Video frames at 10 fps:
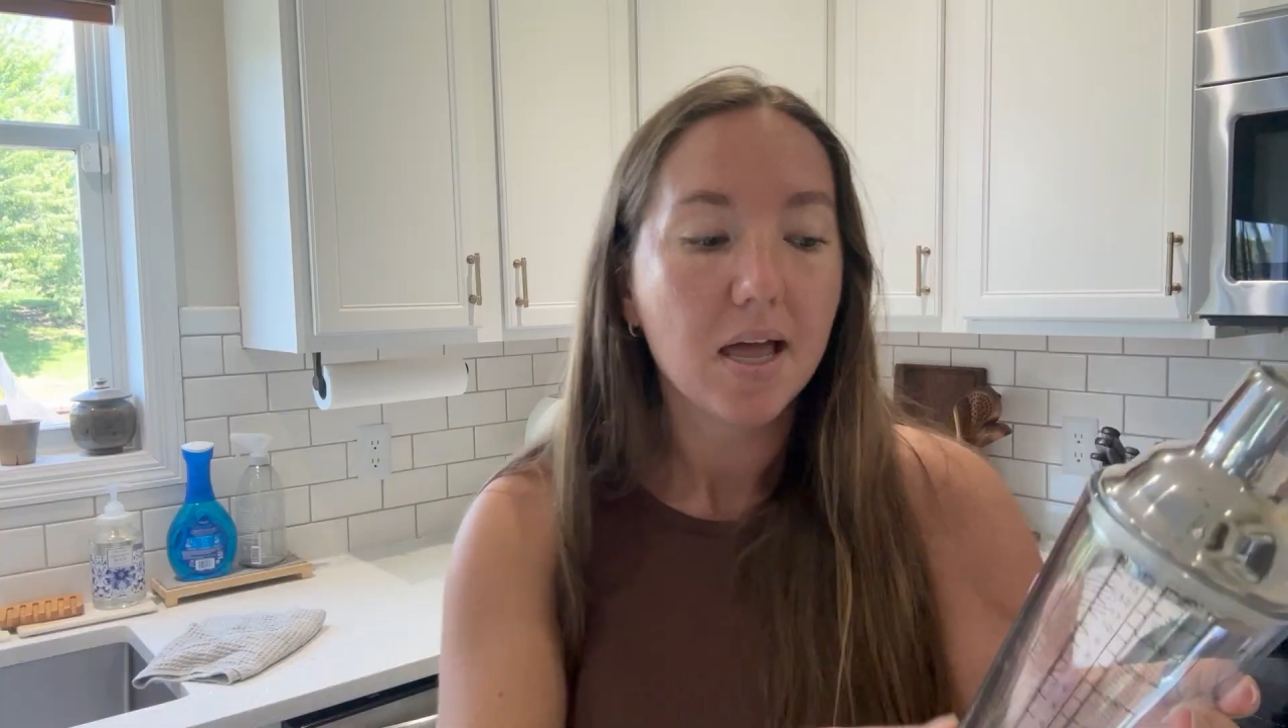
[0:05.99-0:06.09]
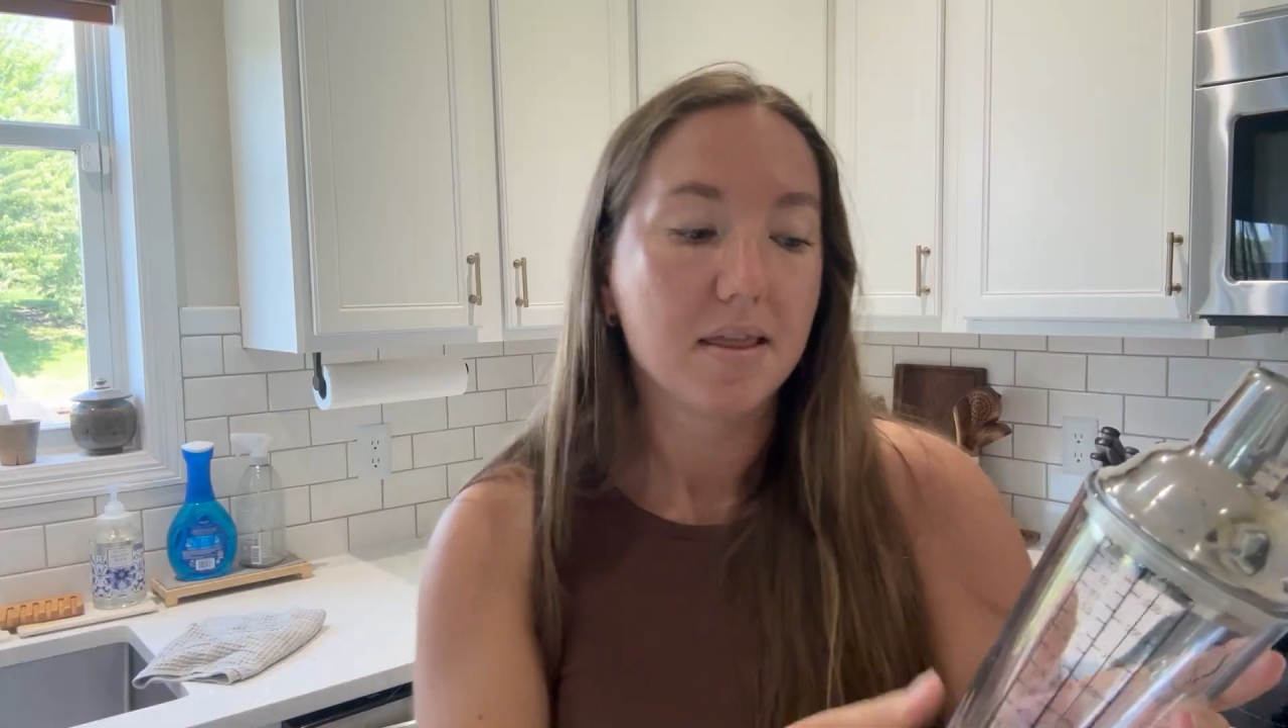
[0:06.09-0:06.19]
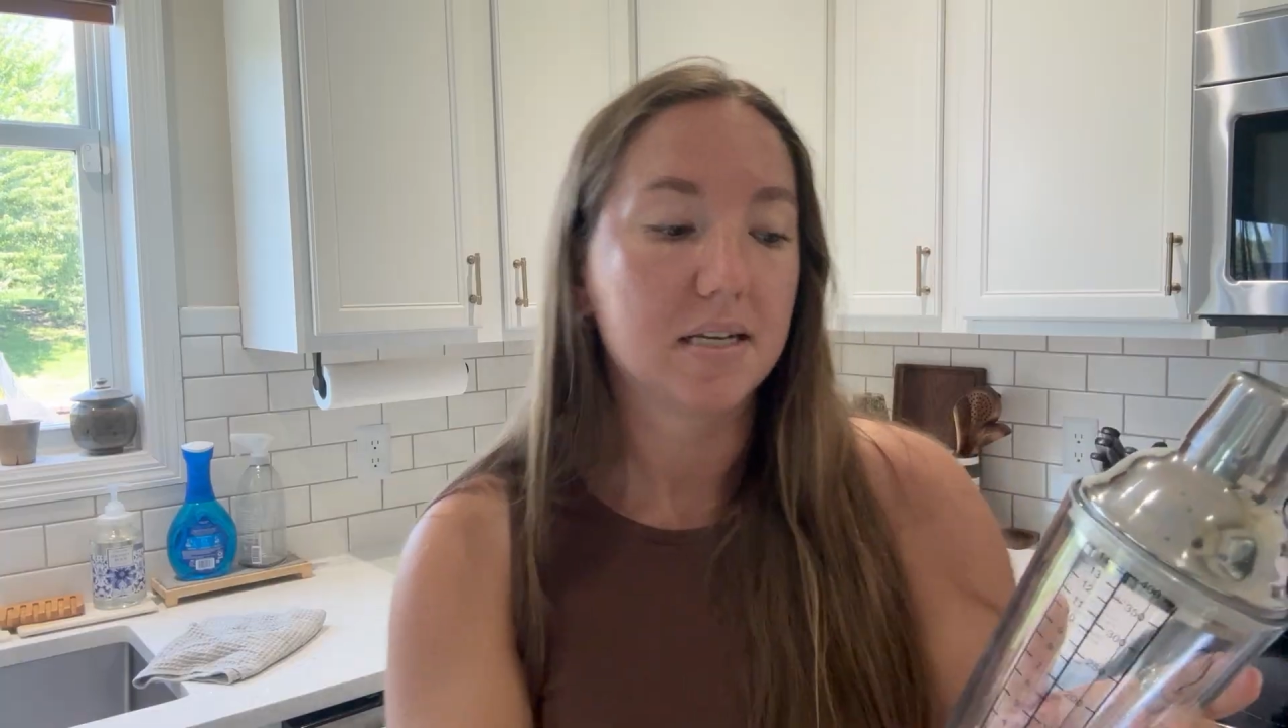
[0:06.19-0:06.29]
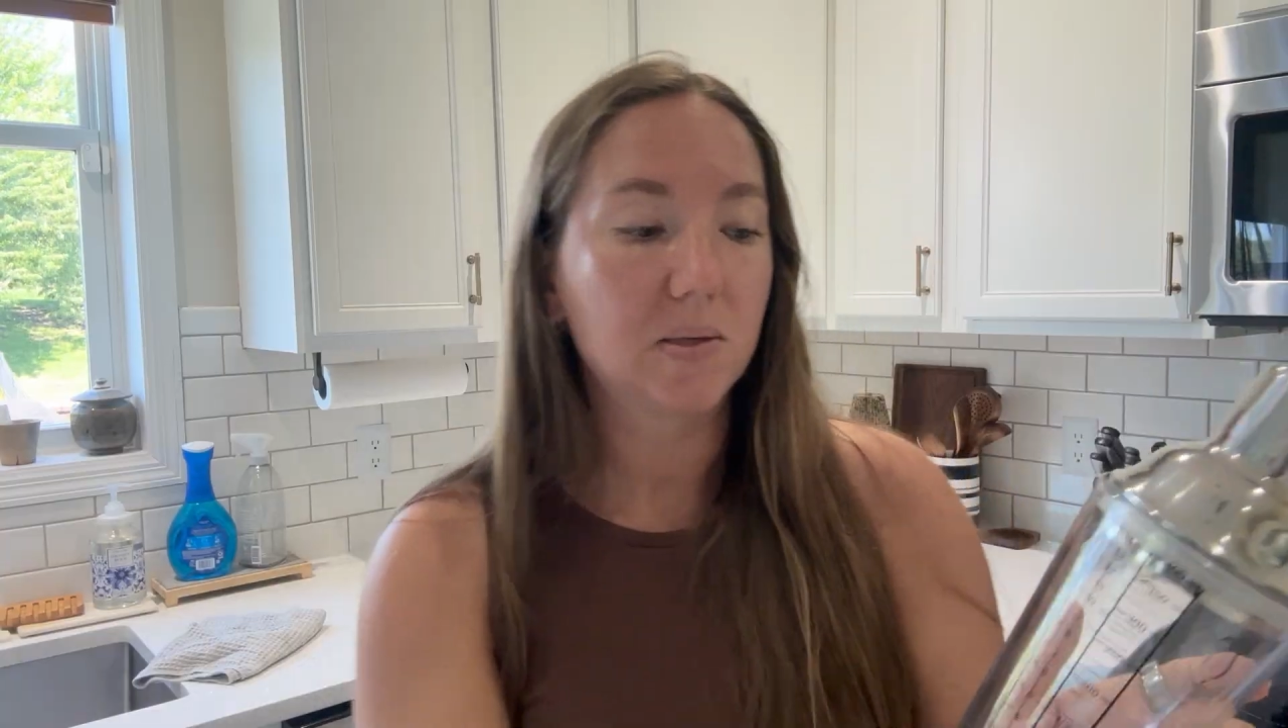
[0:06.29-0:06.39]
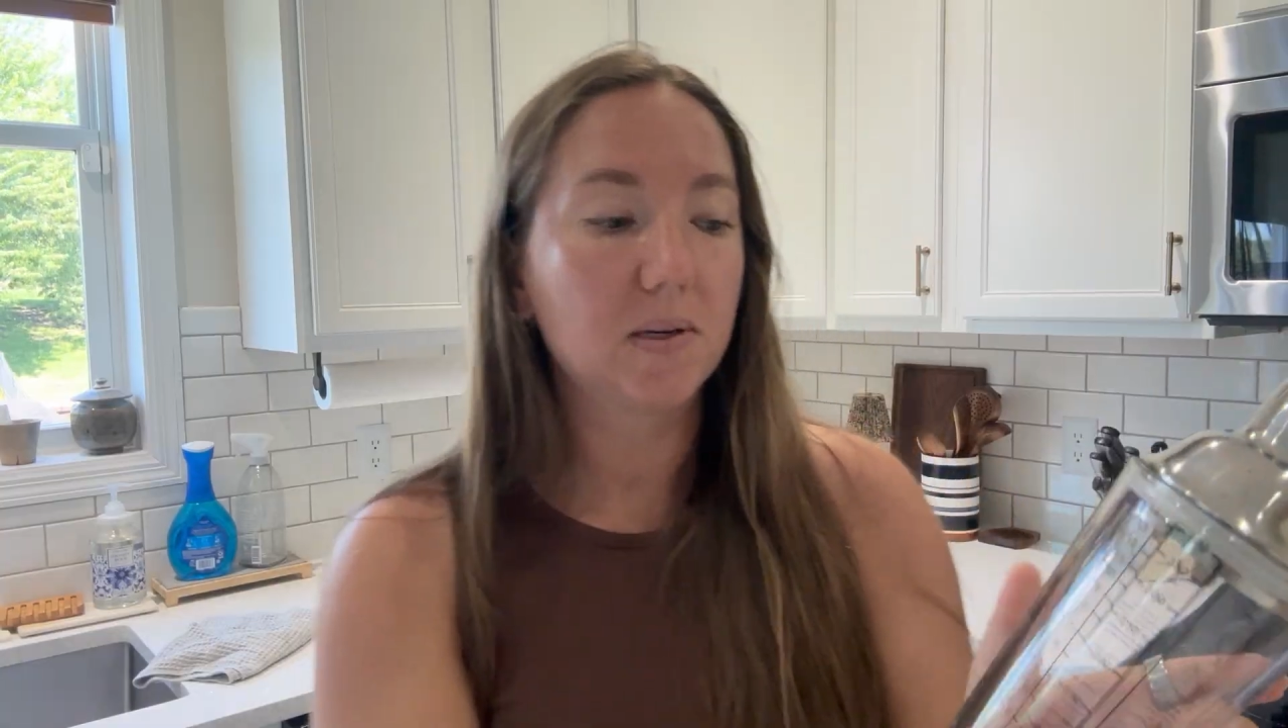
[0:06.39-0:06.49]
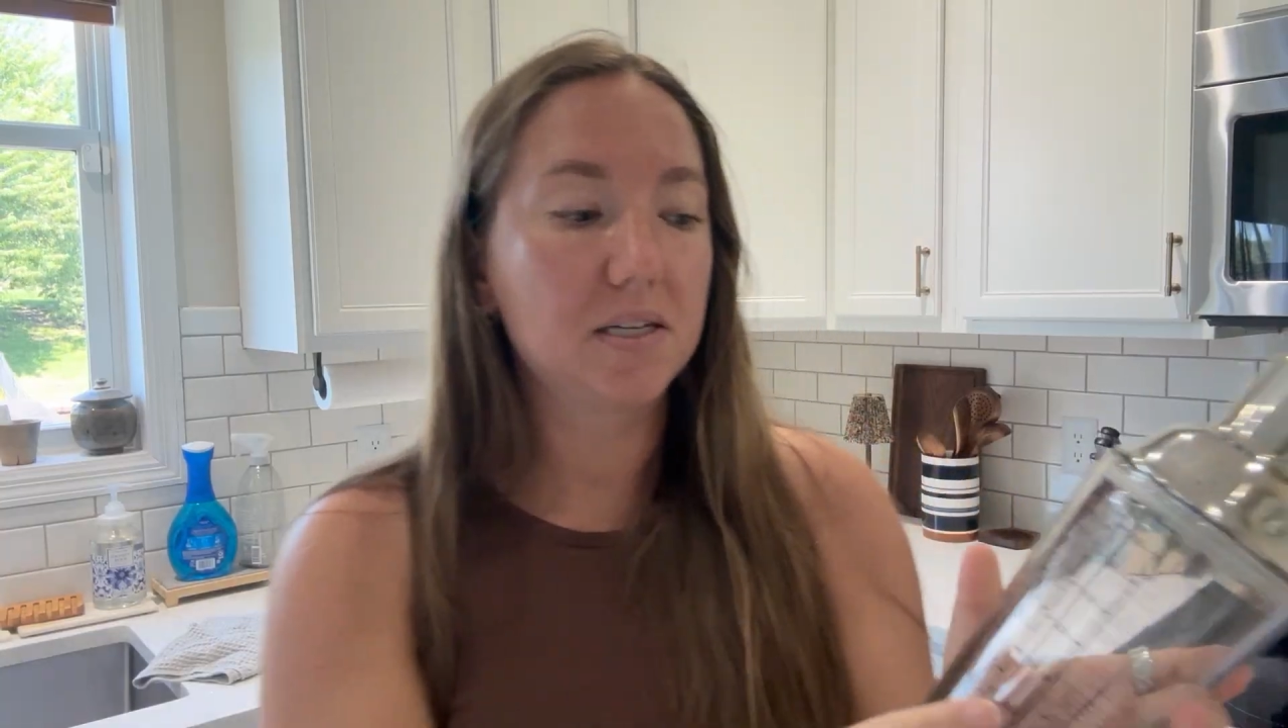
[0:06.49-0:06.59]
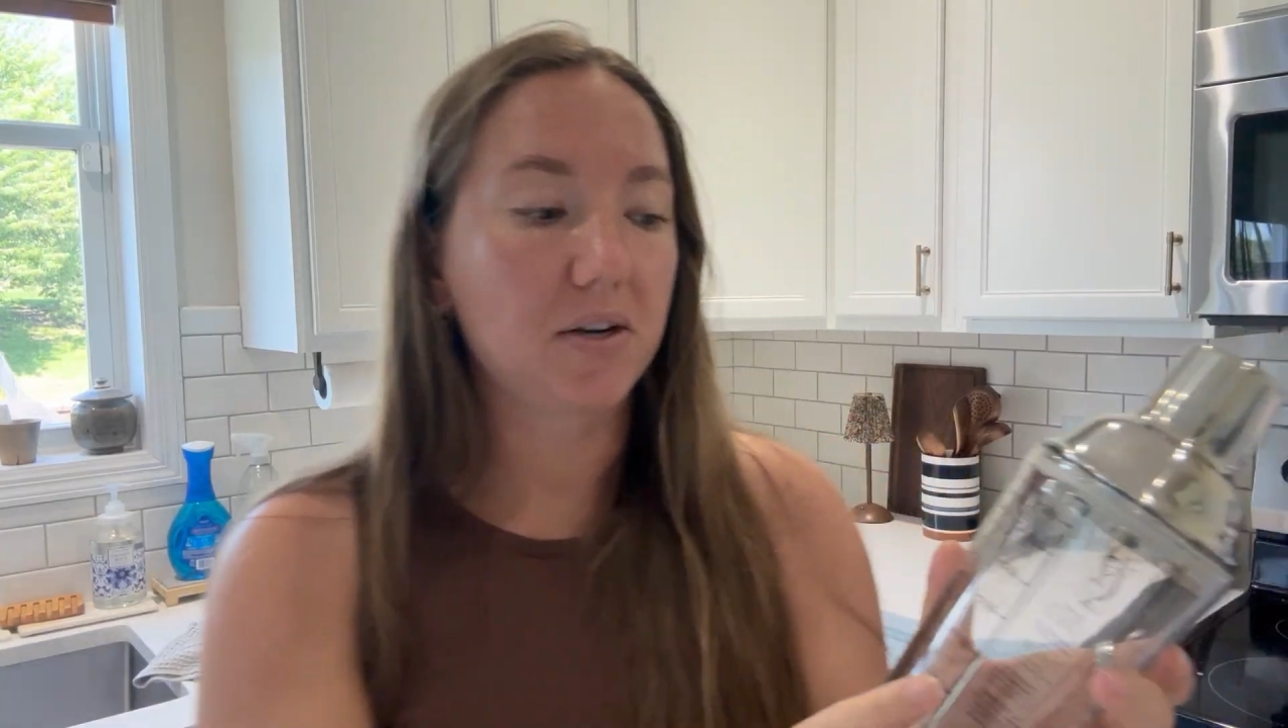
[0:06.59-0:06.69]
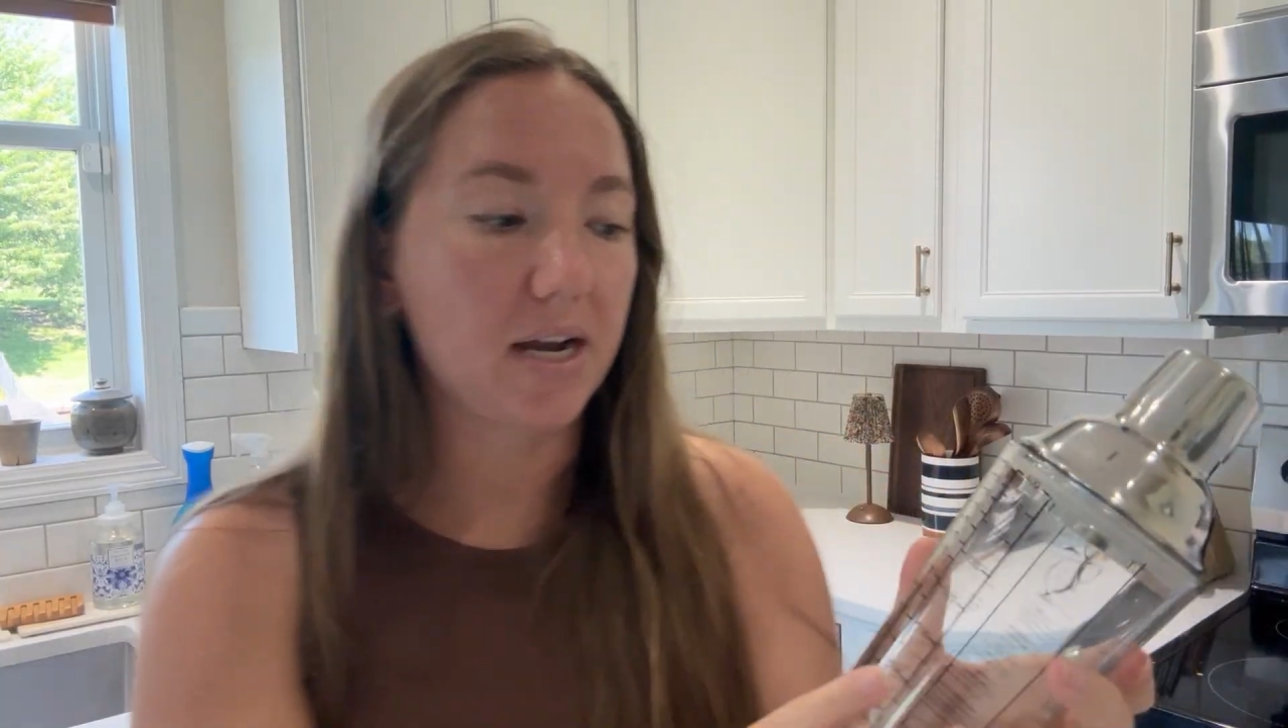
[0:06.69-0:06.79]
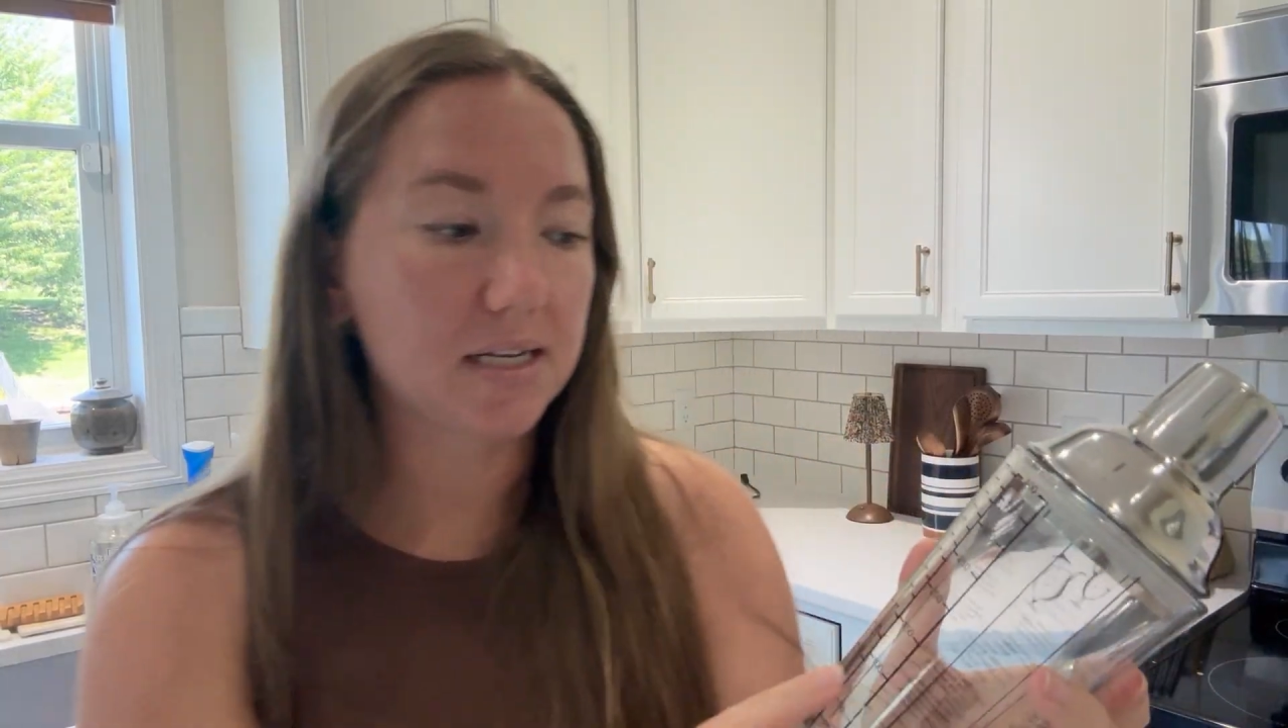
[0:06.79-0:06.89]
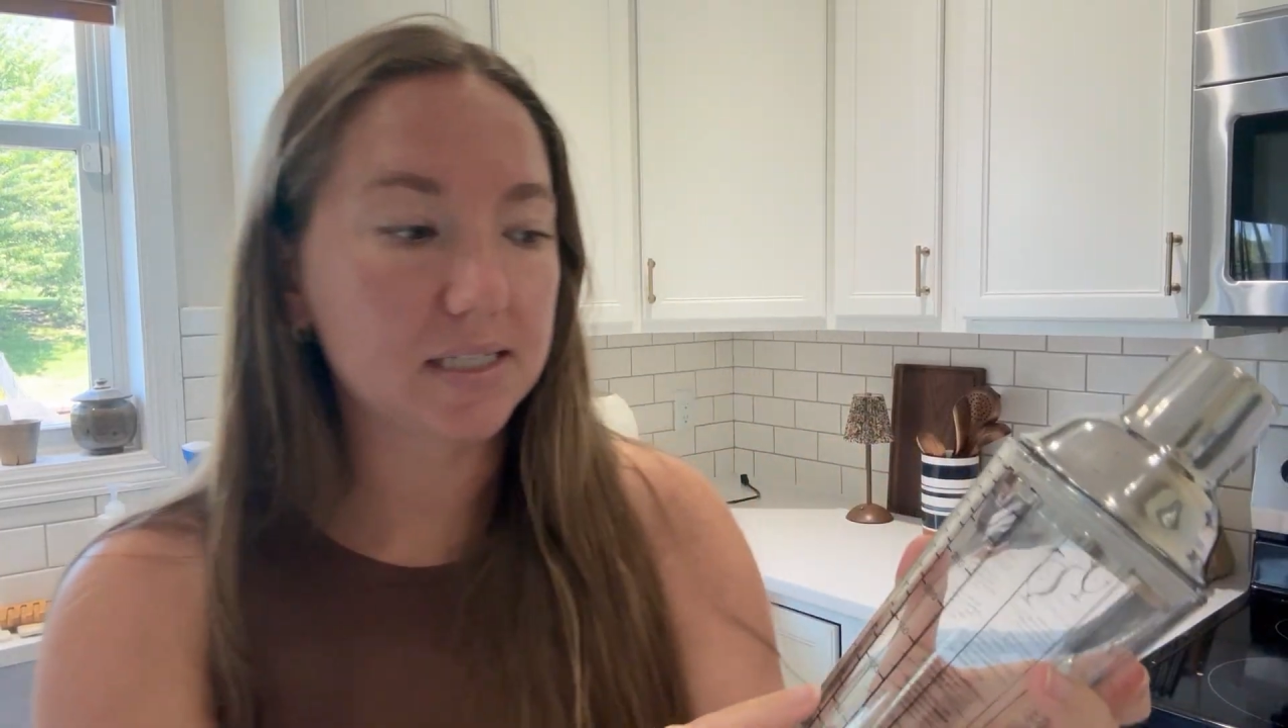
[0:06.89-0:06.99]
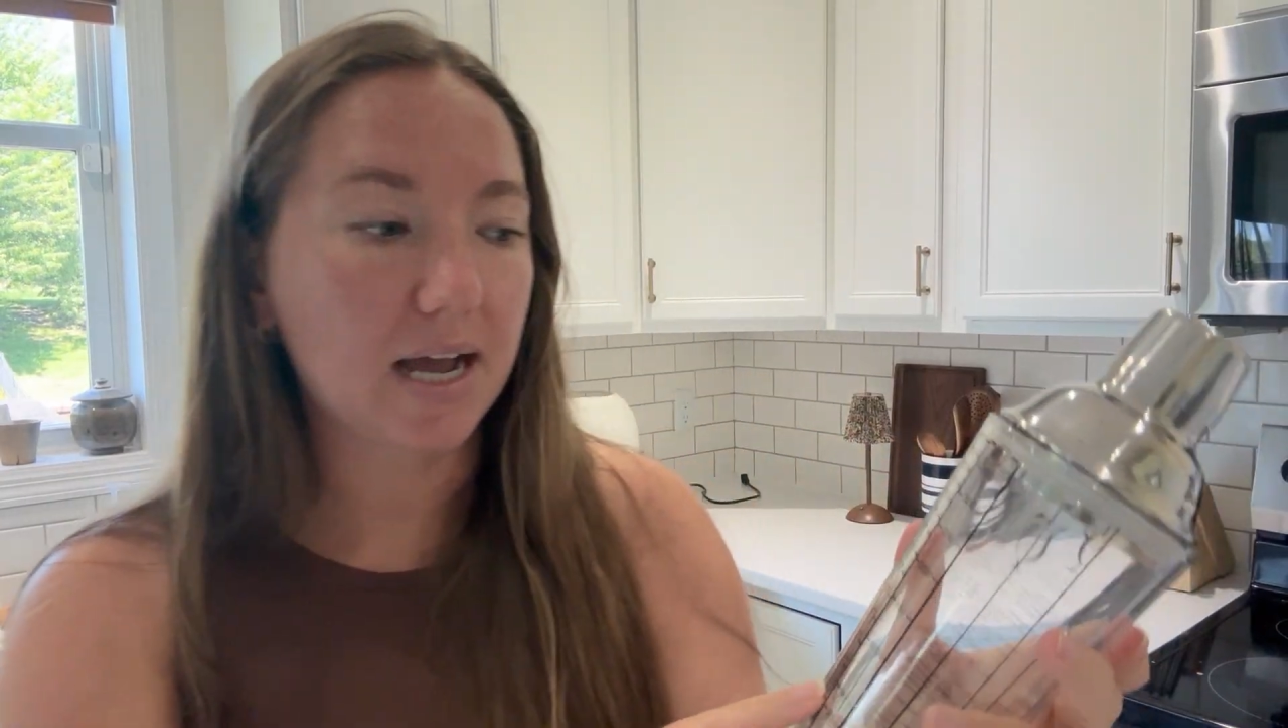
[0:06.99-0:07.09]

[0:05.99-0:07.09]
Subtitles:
This one is great because it